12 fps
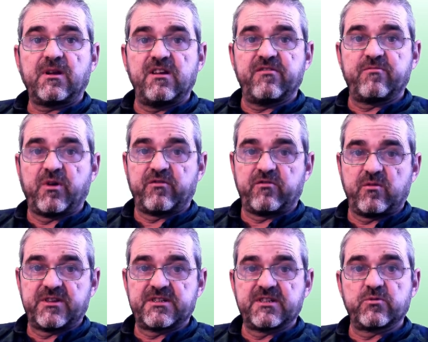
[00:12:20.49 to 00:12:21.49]
If
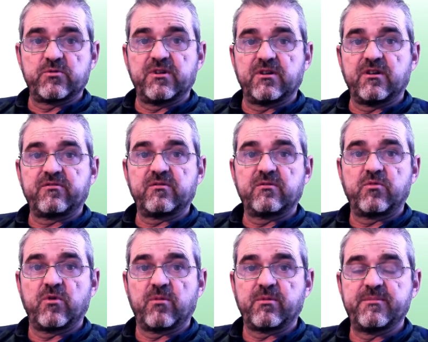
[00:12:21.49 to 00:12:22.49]
performance is good enough,
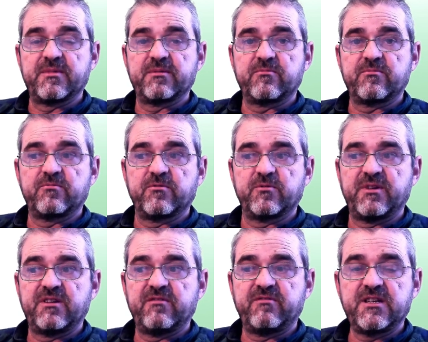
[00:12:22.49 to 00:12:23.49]
problem would
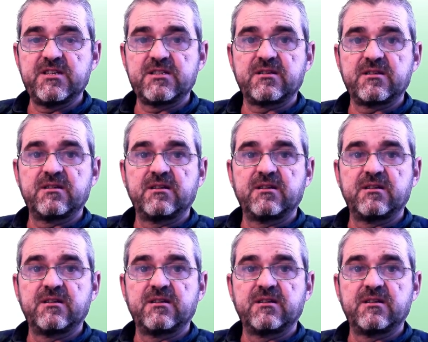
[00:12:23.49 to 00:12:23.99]
be finished,